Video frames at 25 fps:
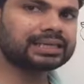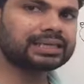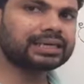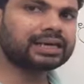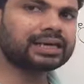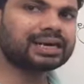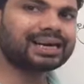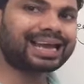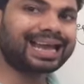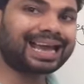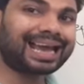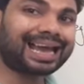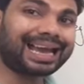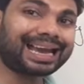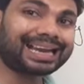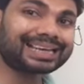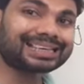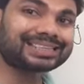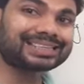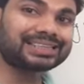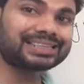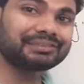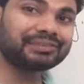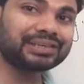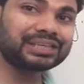here
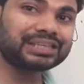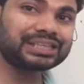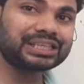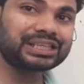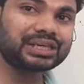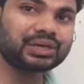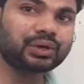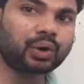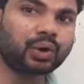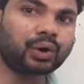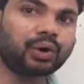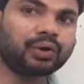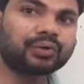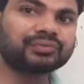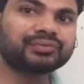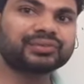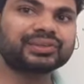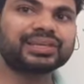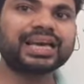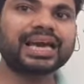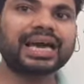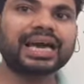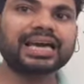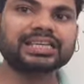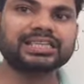activity of
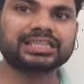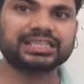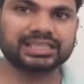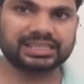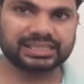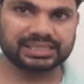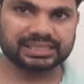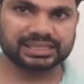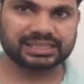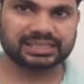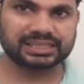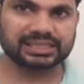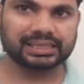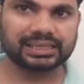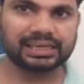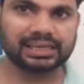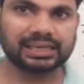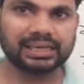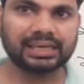catalyst.